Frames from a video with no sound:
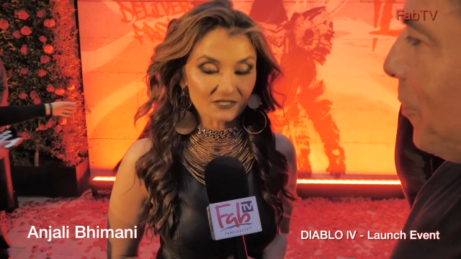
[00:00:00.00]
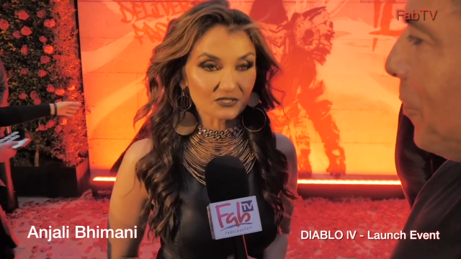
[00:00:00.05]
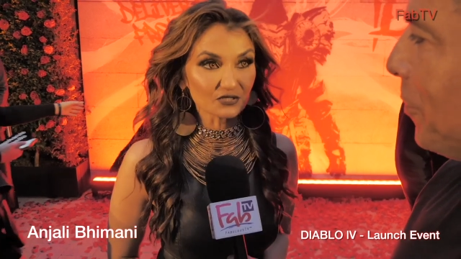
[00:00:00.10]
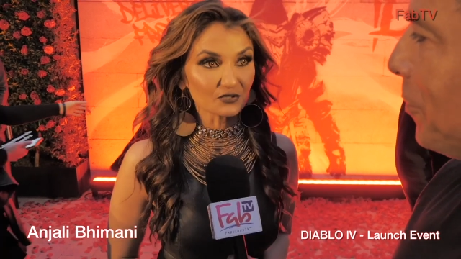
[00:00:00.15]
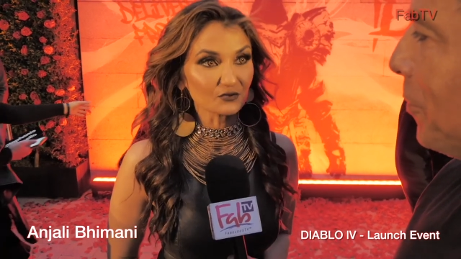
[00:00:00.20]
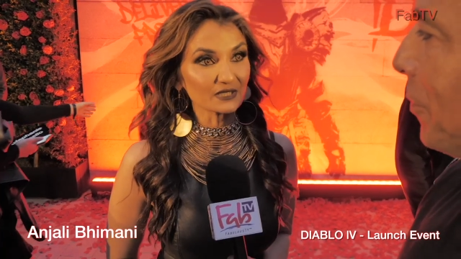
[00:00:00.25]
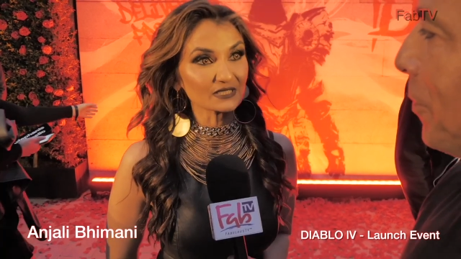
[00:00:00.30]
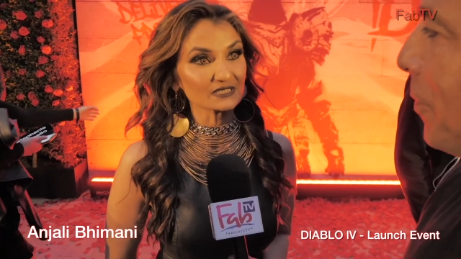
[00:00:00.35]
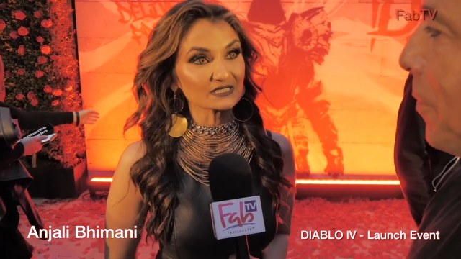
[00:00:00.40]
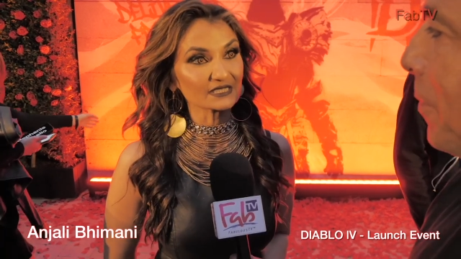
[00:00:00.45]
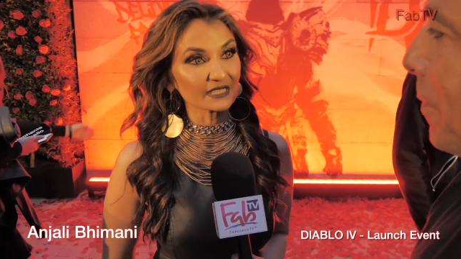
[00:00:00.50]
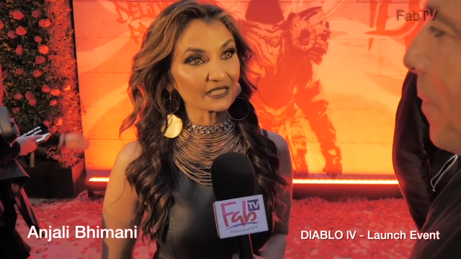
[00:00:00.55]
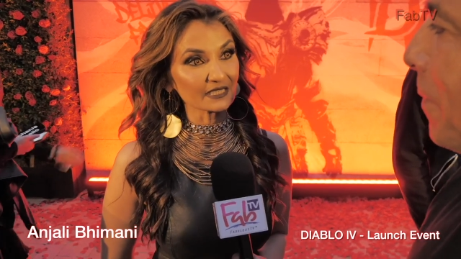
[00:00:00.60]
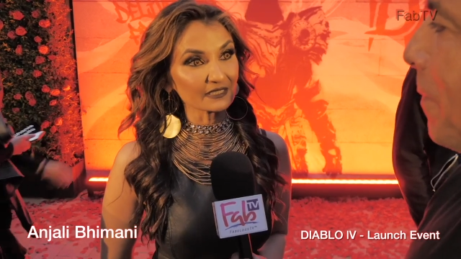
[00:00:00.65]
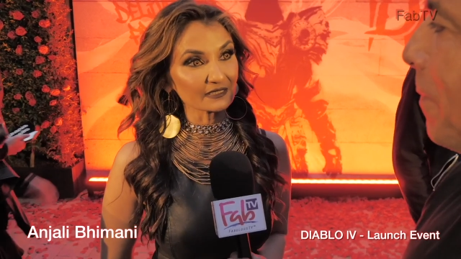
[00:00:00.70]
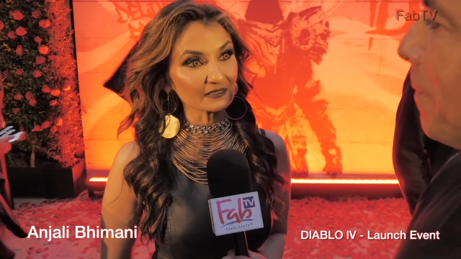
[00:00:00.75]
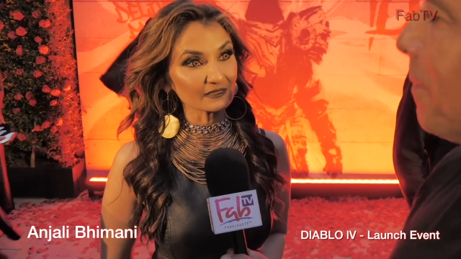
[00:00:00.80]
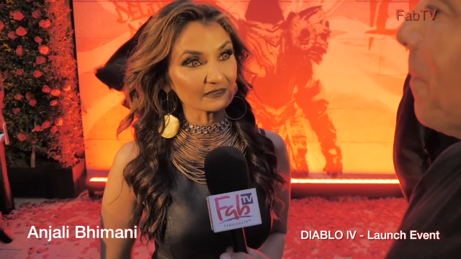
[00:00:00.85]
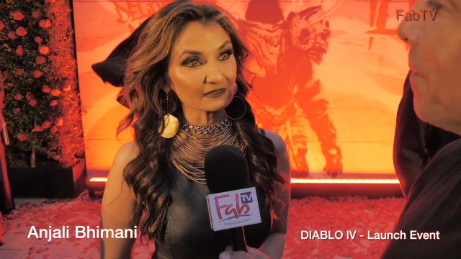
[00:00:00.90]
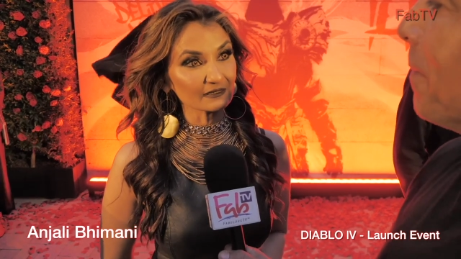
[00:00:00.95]
do
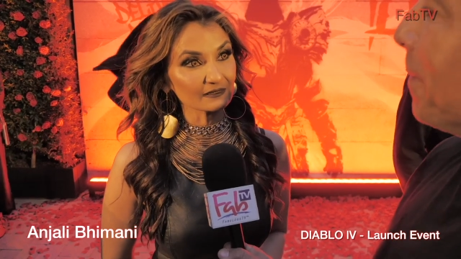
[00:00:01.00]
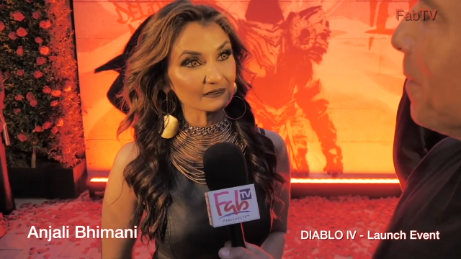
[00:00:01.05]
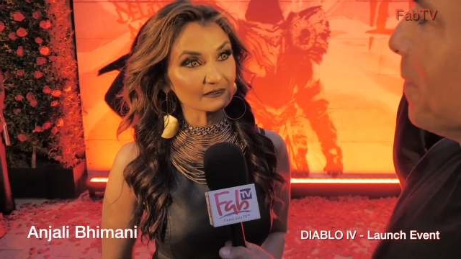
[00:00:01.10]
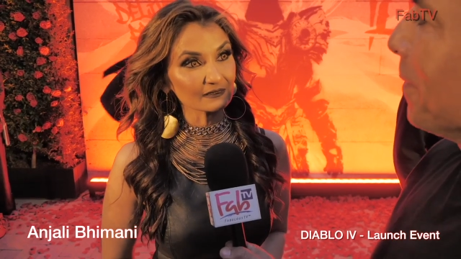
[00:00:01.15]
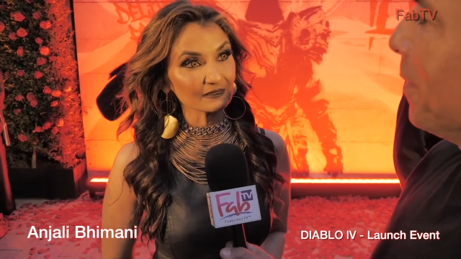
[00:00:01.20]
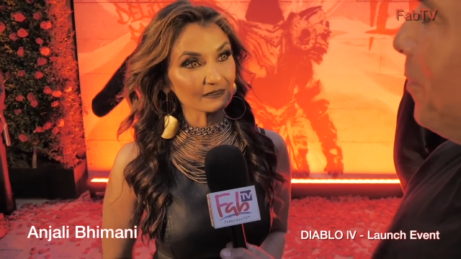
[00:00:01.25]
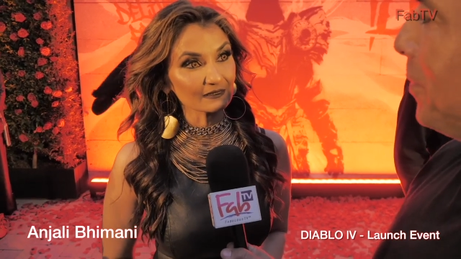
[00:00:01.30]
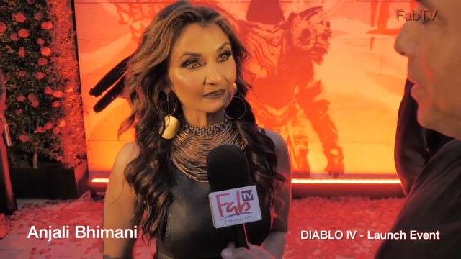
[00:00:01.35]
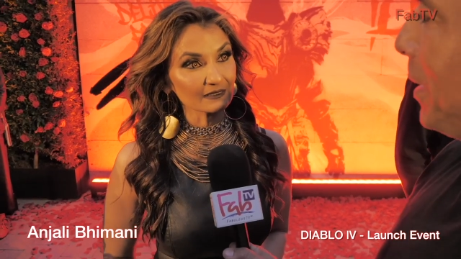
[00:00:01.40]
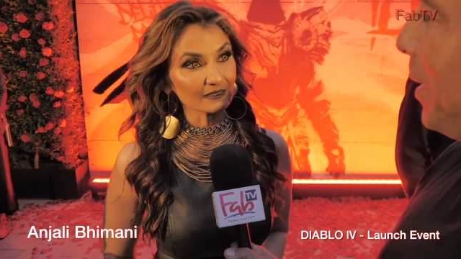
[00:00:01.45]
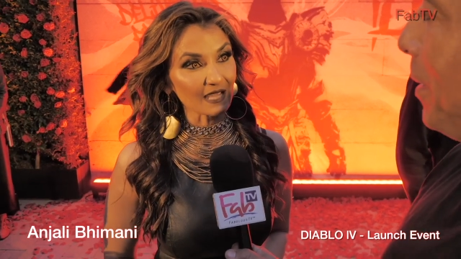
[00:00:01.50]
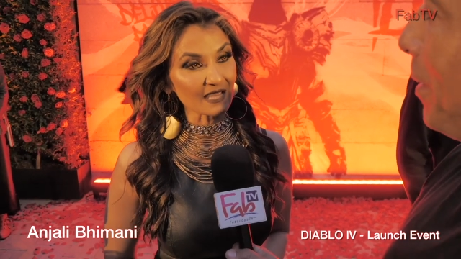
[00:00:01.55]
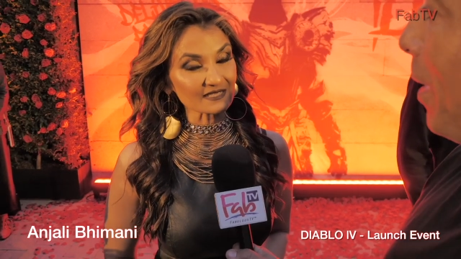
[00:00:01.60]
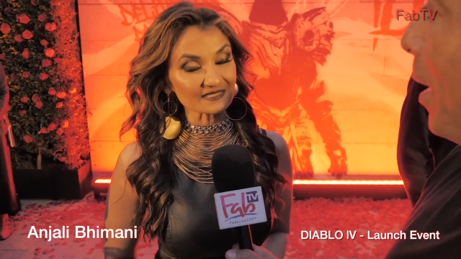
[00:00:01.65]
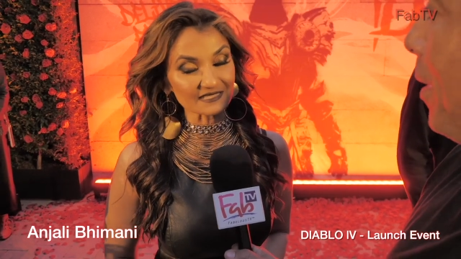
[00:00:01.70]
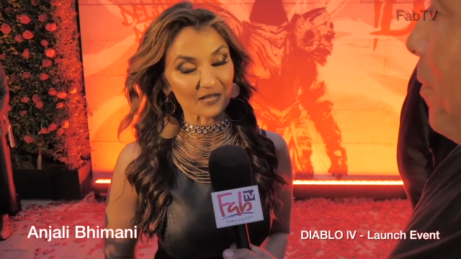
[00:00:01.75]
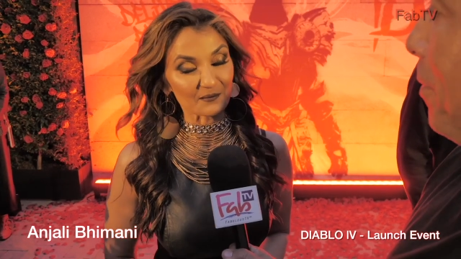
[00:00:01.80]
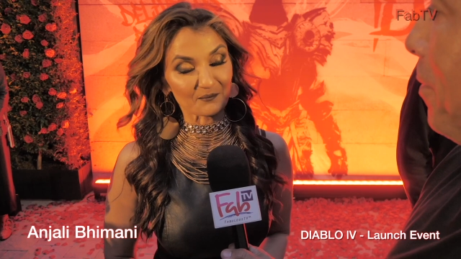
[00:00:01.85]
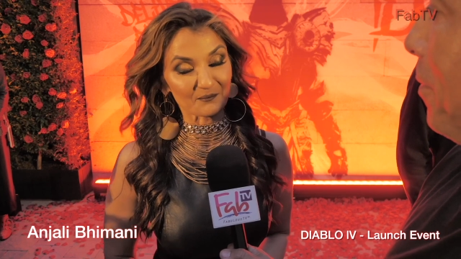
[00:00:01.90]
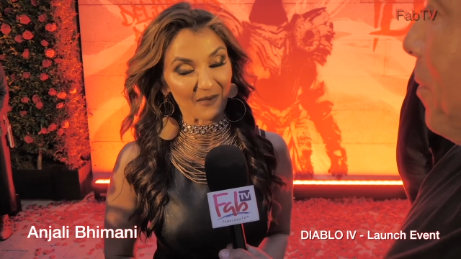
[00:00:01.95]
indeed. Okay. As
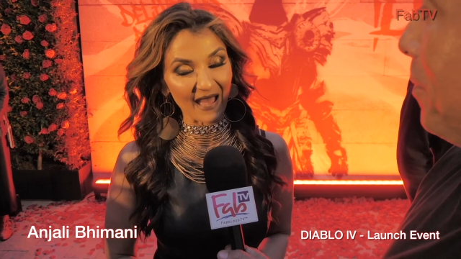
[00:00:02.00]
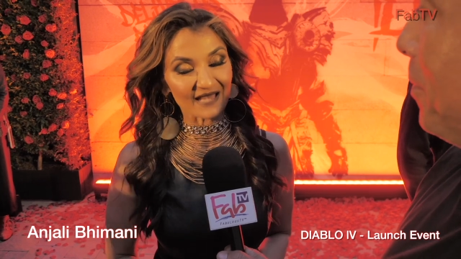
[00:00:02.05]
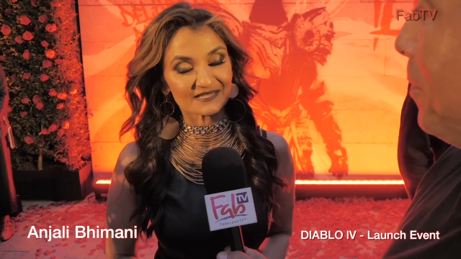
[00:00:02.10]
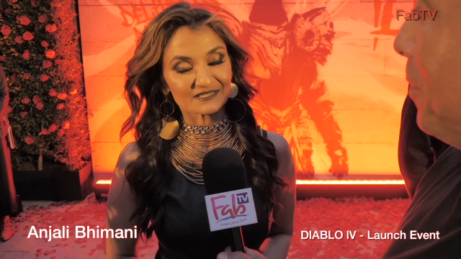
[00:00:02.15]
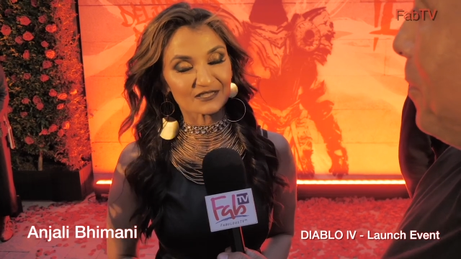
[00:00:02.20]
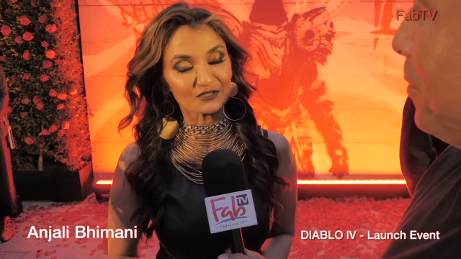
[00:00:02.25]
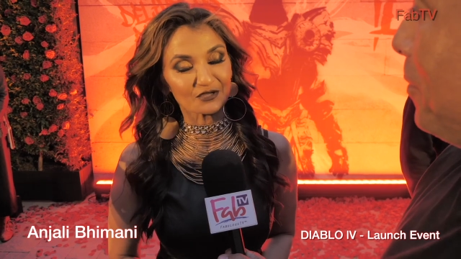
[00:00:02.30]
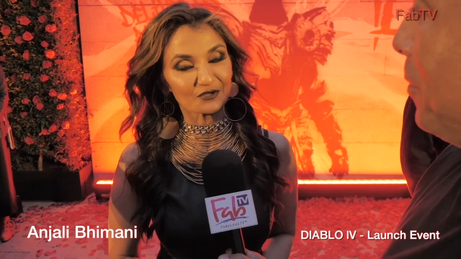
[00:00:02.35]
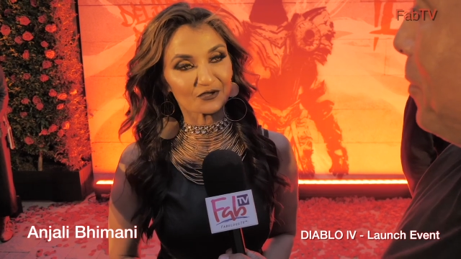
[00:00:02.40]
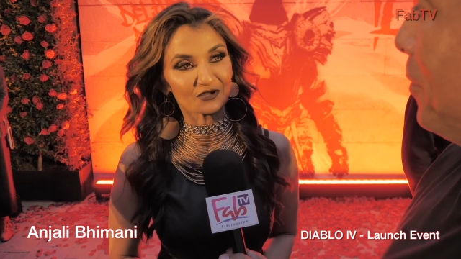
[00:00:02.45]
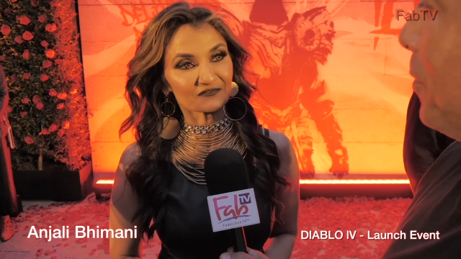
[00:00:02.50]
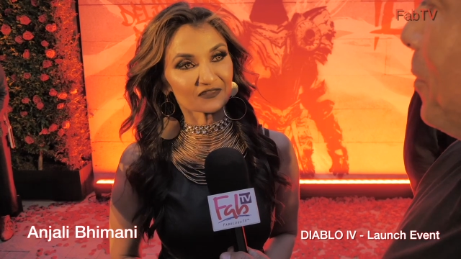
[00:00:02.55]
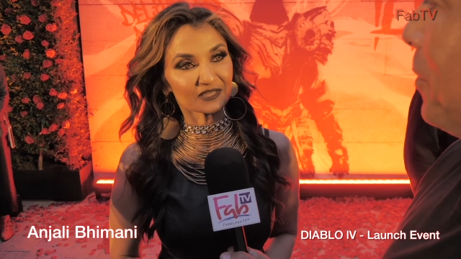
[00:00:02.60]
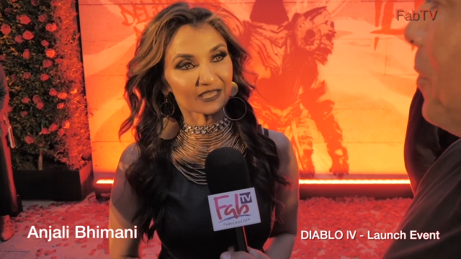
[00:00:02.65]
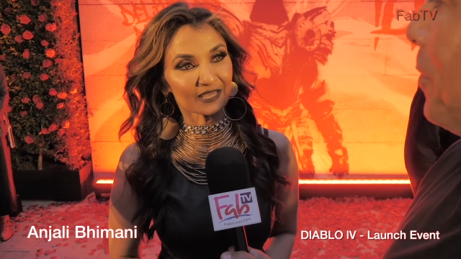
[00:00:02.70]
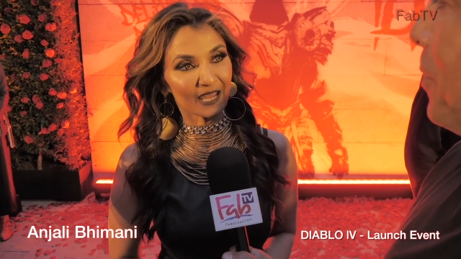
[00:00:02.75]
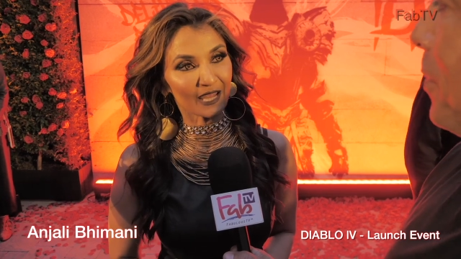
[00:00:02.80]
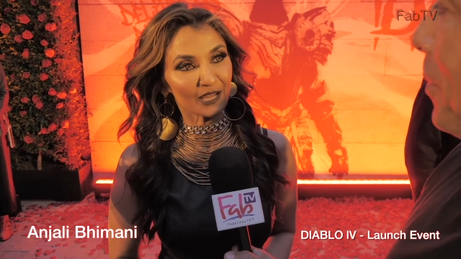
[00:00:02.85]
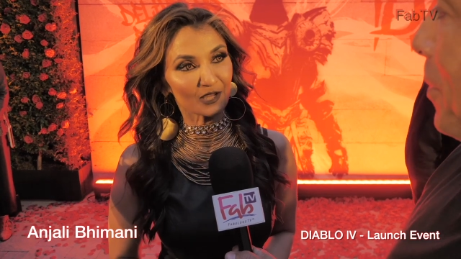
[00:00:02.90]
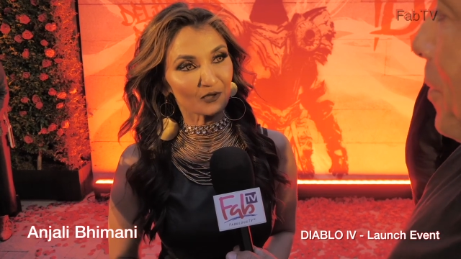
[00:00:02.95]
an uh, ambassador of the
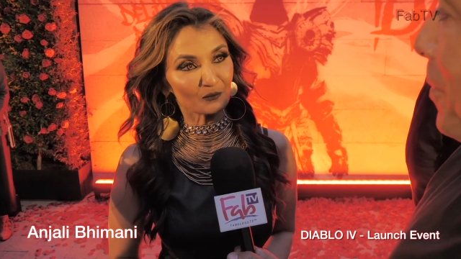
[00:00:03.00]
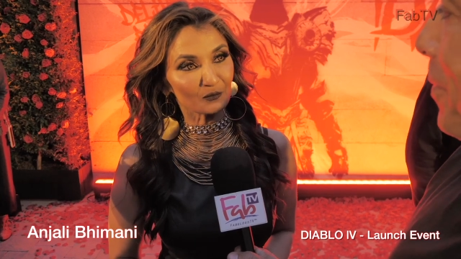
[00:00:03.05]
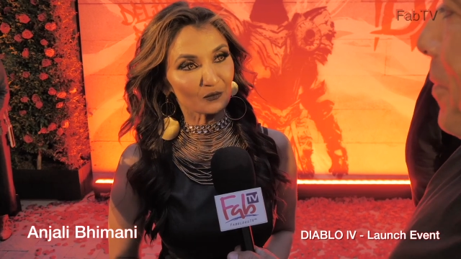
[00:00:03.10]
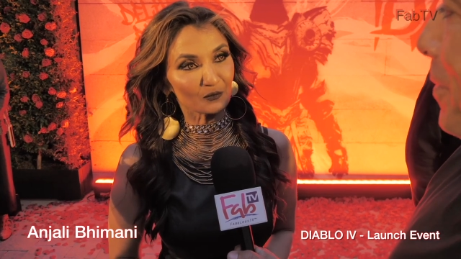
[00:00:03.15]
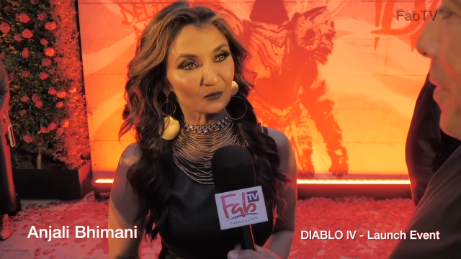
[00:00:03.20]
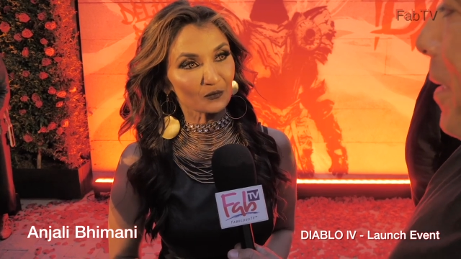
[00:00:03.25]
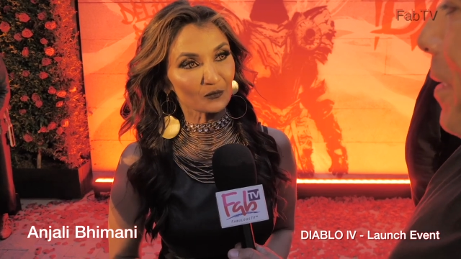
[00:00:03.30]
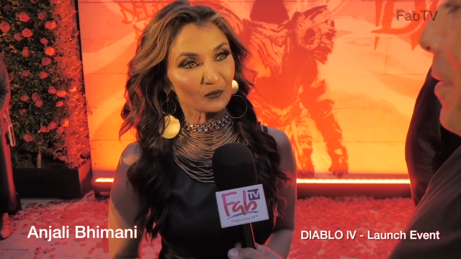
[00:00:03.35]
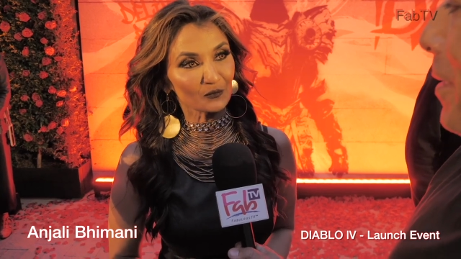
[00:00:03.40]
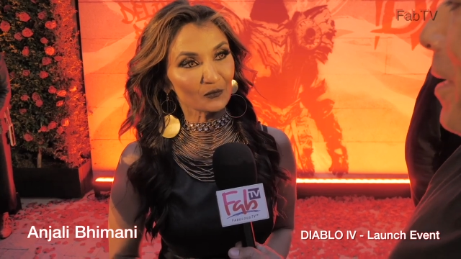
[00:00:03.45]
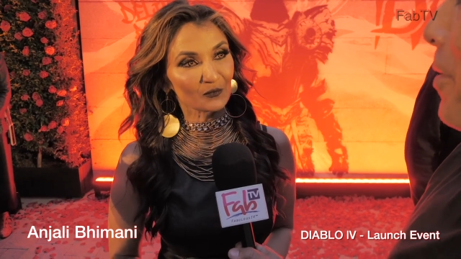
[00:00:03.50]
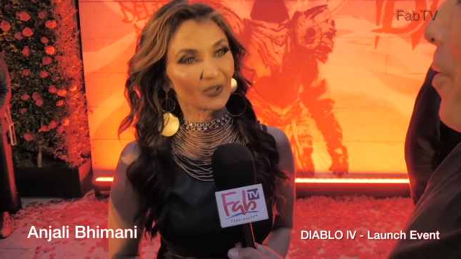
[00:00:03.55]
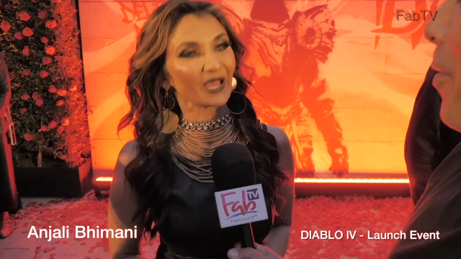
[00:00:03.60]
game. Yeah, yeah,